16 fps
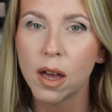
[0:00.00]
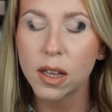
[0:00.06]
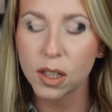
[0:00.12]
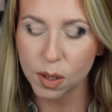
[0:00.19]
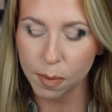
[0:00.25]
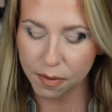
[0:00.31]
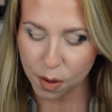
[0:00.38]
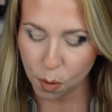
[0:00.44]

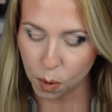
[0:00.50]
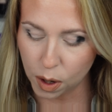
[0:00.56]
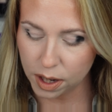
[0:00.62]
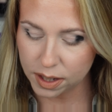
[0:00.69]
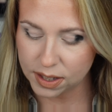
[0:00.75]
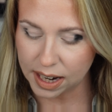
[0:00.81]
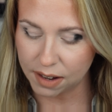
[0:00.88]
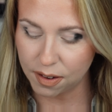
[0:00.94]
some of the
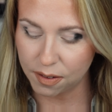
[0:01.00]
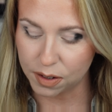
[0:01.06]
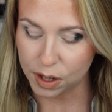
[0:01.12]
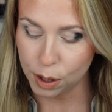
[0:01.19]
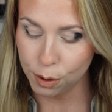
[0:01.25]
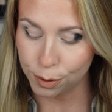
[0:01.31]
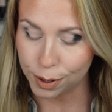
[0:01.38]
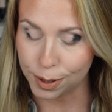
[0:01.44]
worst I've ever
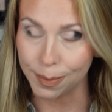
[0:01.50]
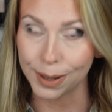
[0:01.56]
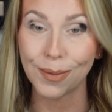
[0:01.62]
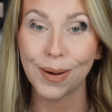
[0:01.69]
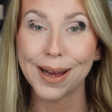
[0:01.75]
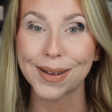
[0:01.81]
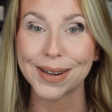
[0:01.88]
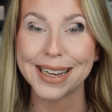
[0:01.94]
used, to be
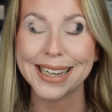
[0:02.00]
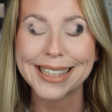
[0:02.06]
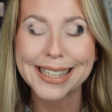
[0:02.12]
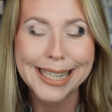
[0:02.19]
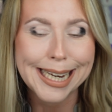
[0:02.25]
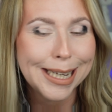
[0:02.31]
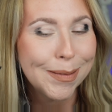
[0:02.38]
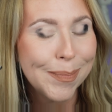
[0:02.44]
quite
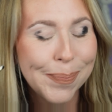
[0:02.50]
honest.